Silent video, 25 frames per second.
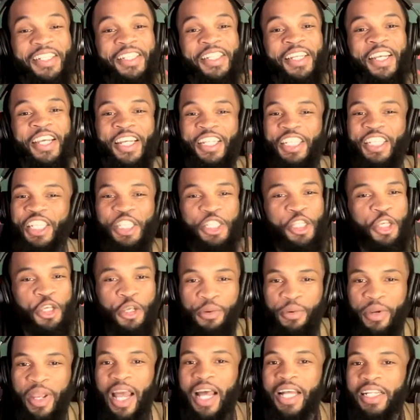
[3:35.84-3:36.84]
Just
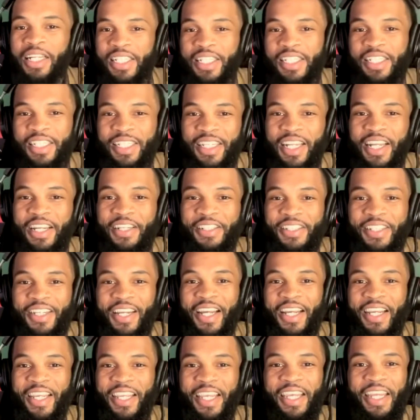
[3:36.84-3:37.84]
curiosity sounds
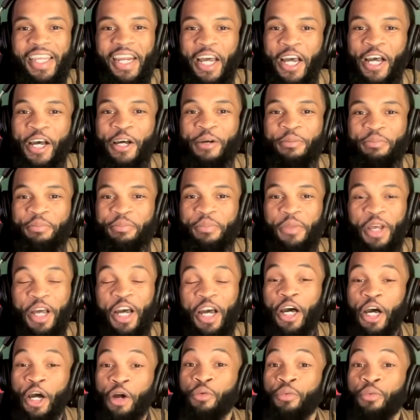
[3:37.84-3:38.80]
like, and a